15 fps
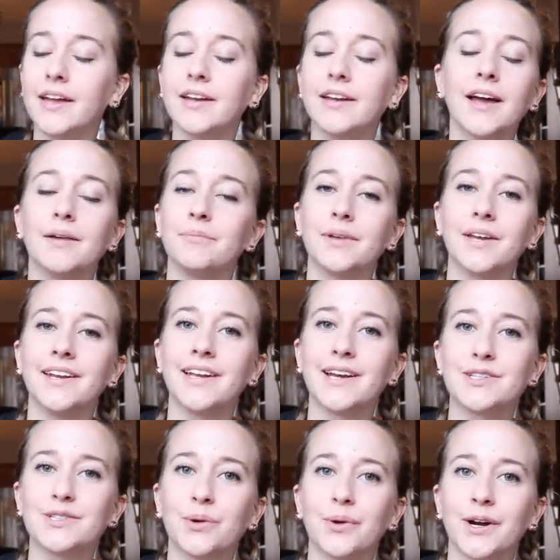And yeah, gonna
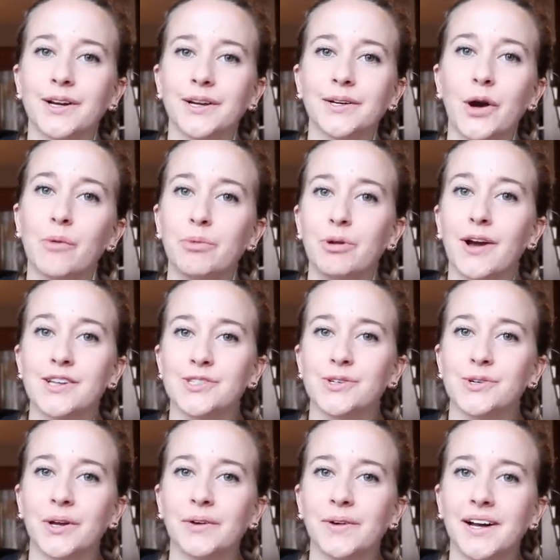get to work. Hope you guys are doing